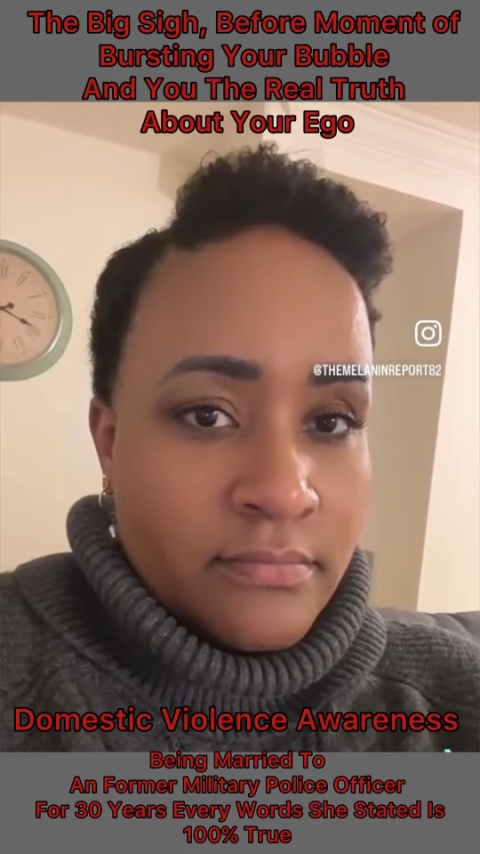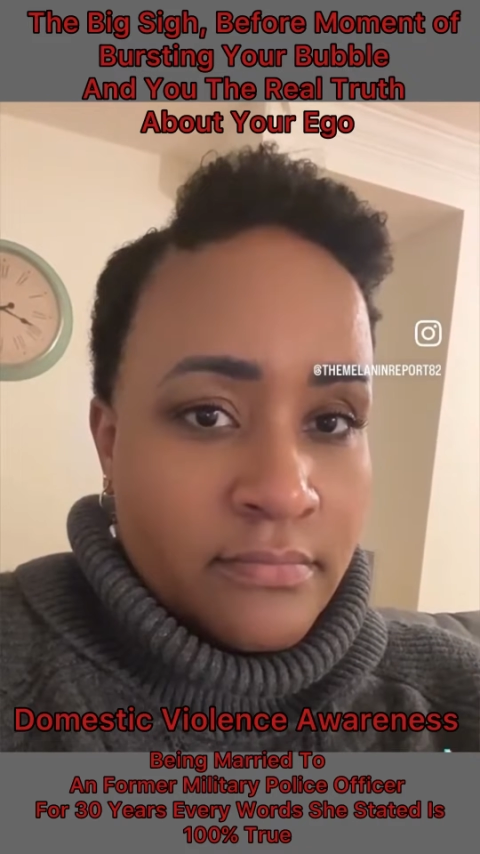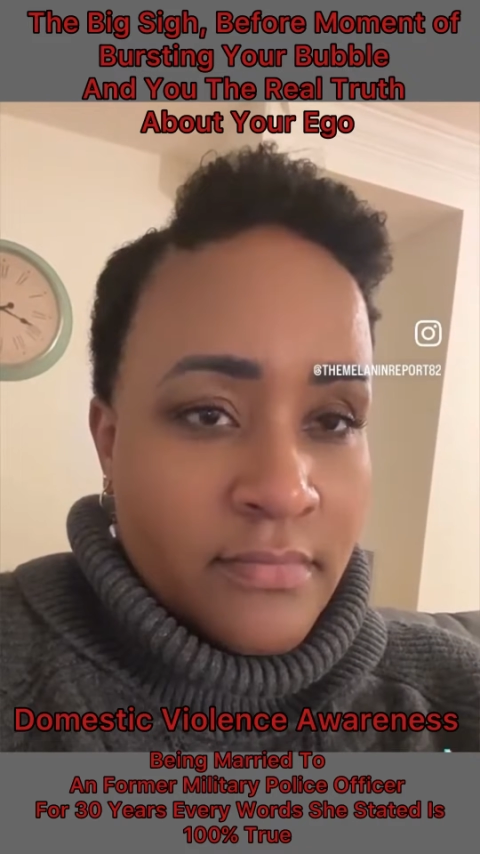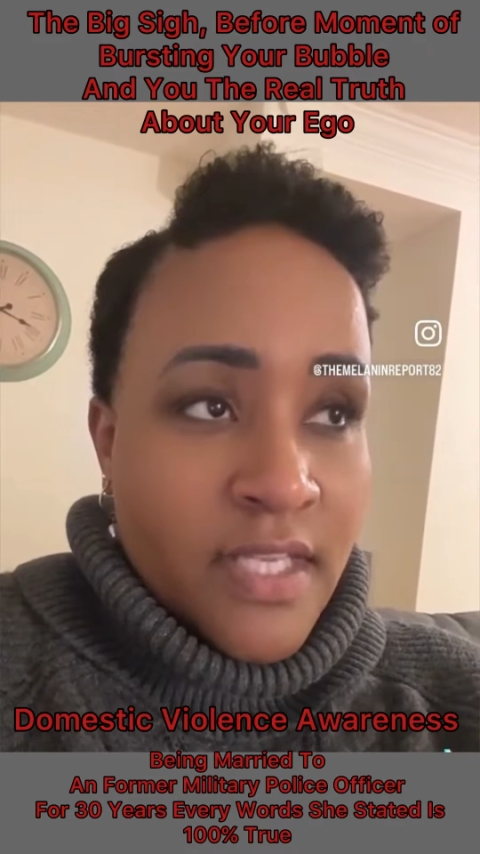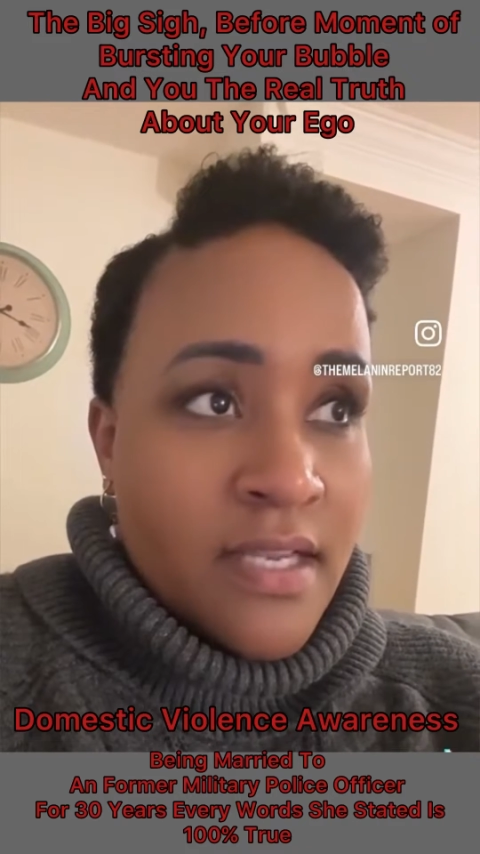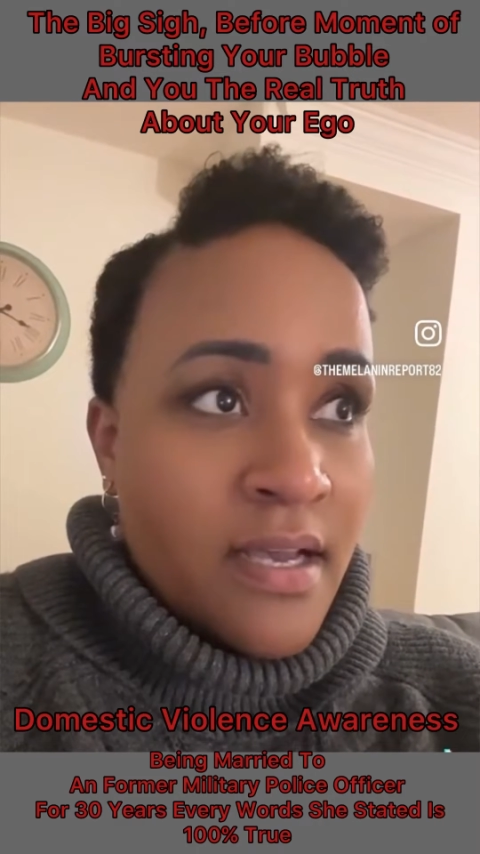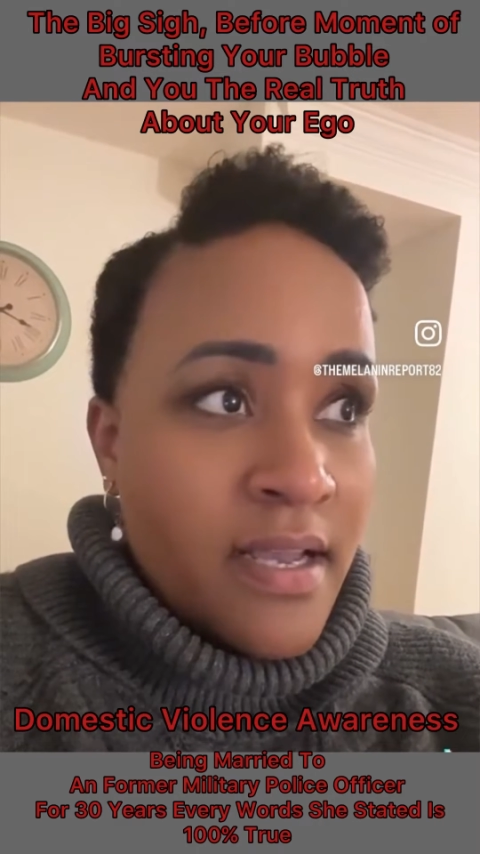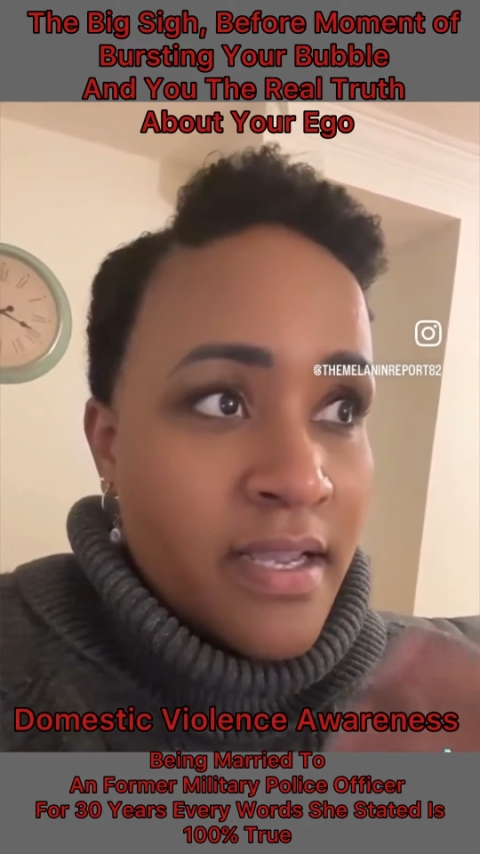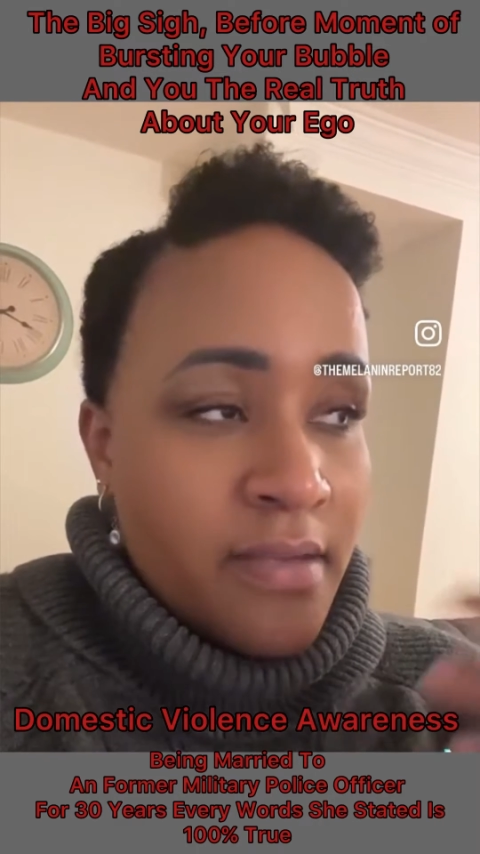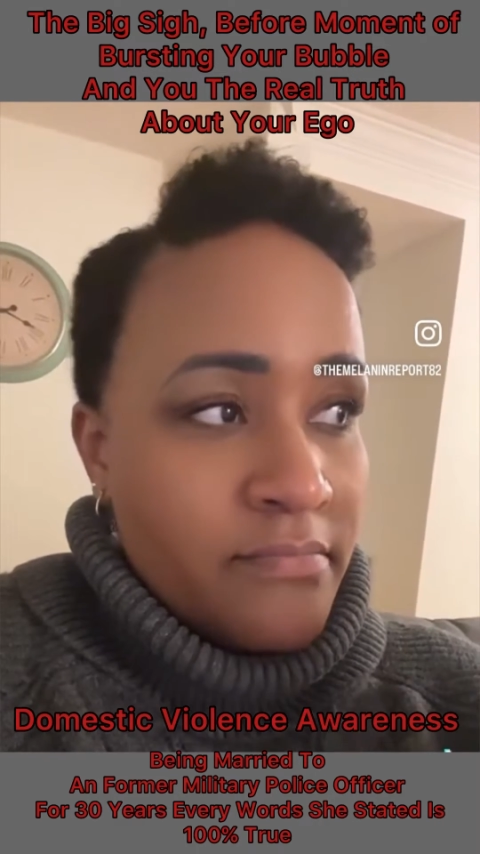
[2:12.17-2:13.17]
The
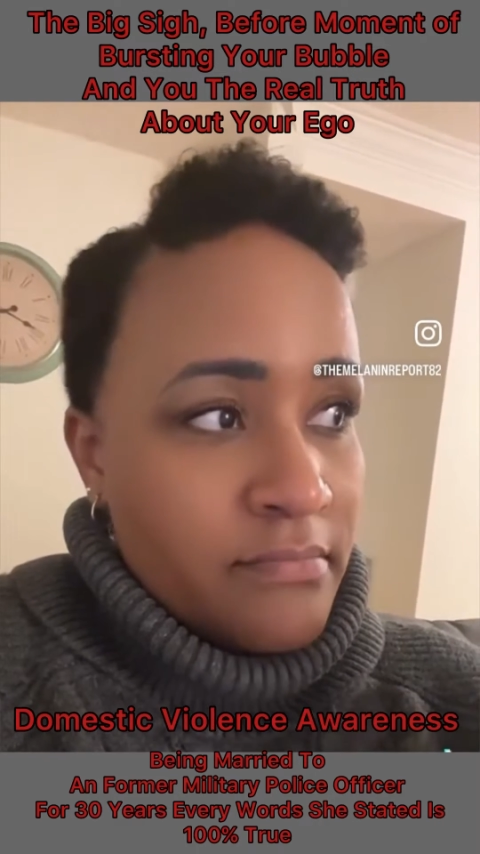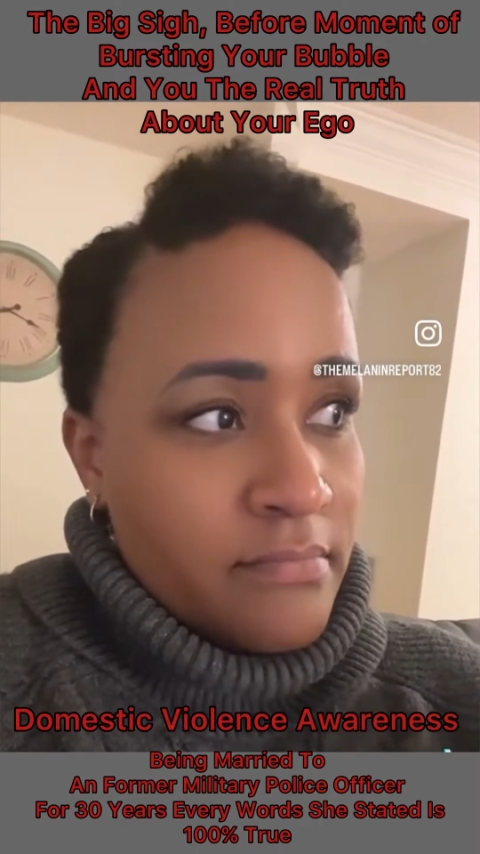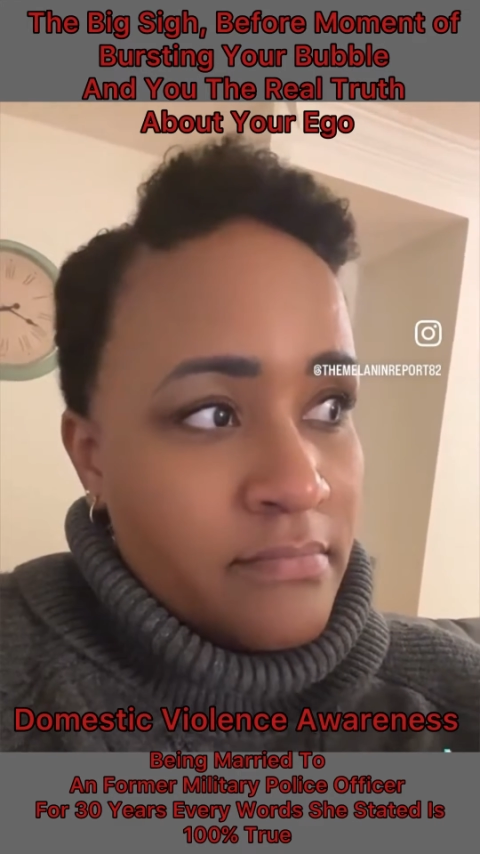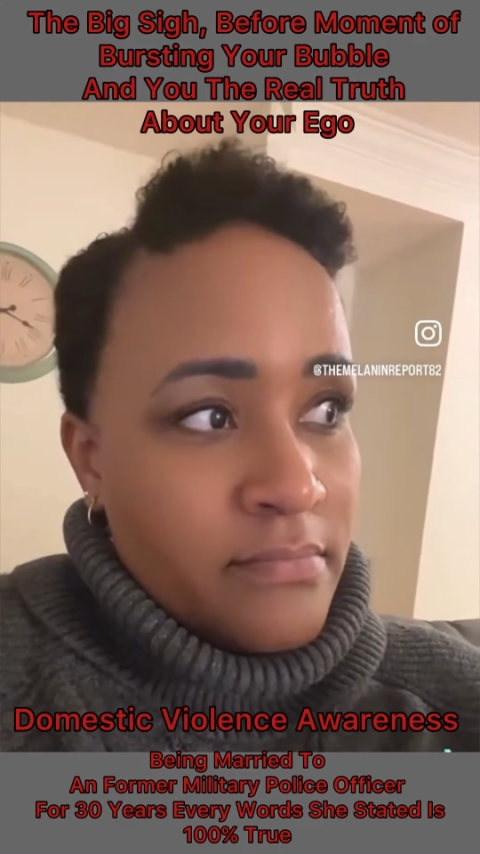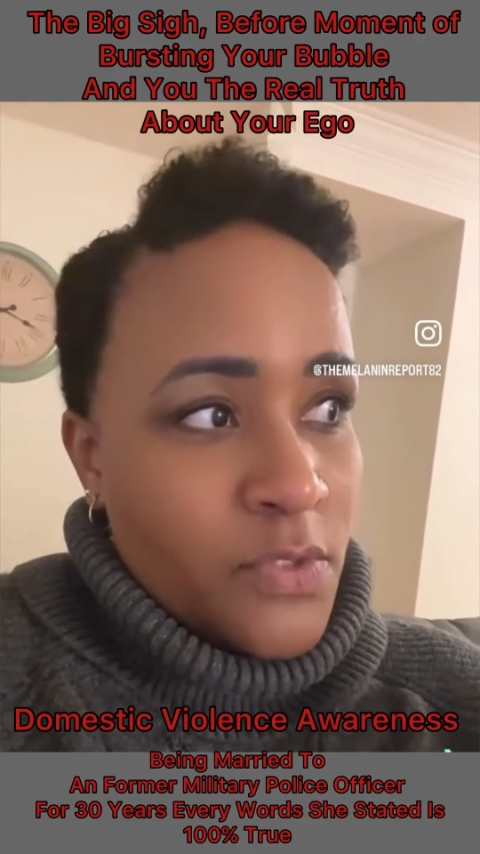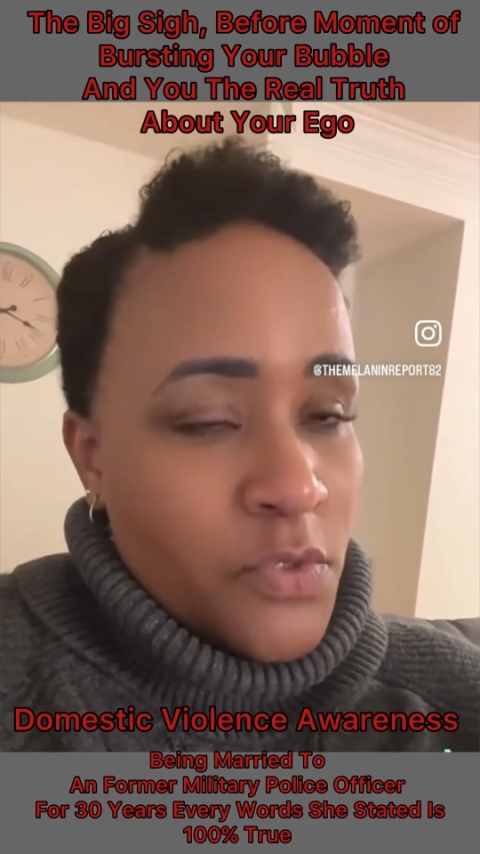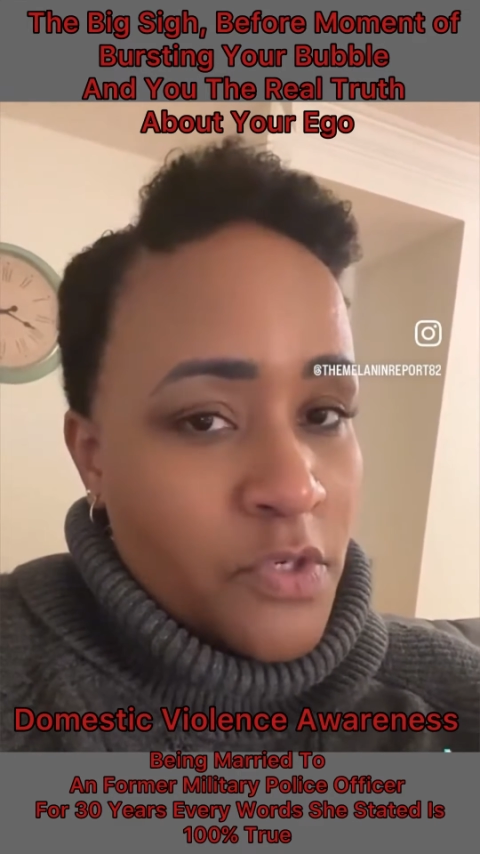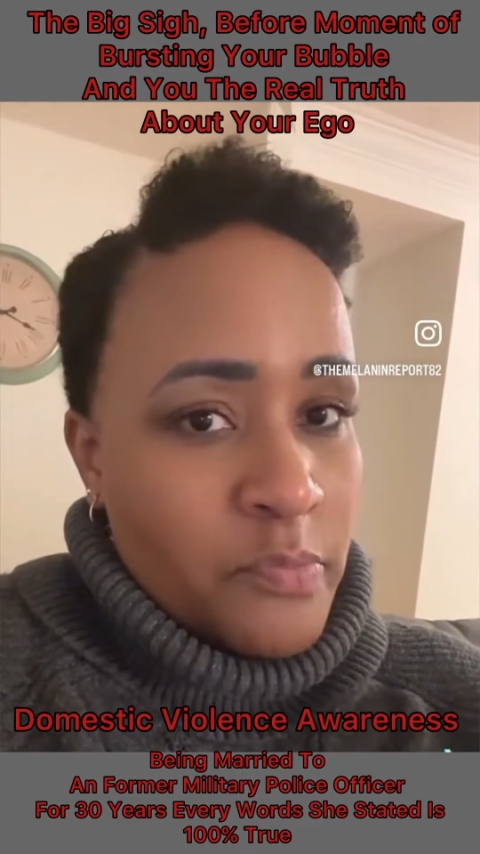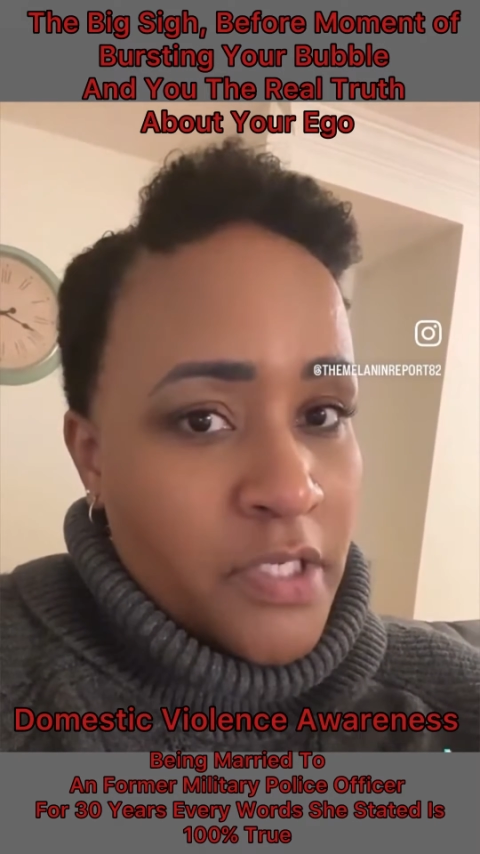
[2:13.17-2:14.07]
guy who could